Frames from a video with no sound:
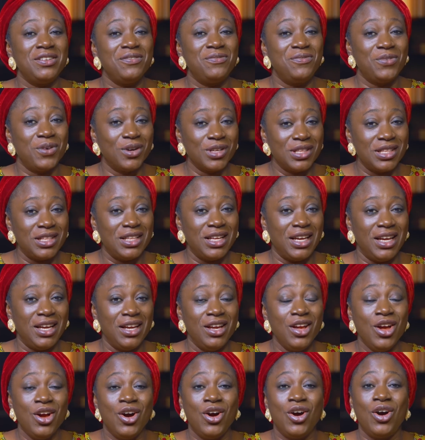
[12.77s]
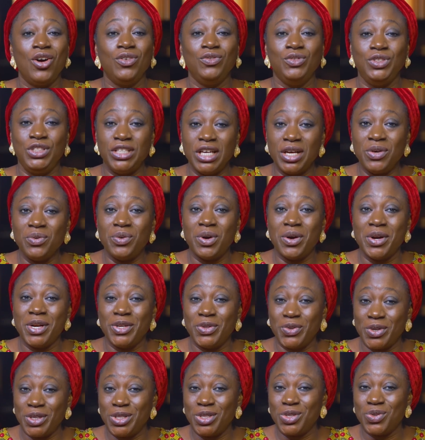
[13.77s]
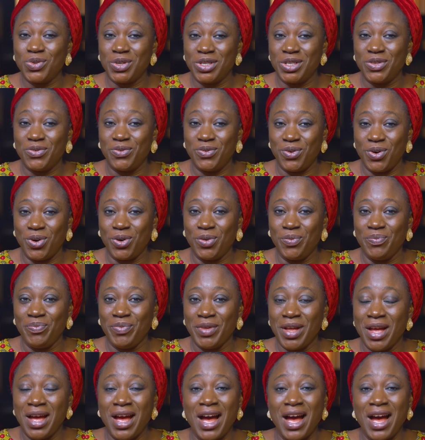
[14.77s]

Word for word: the fourth day of January 2024.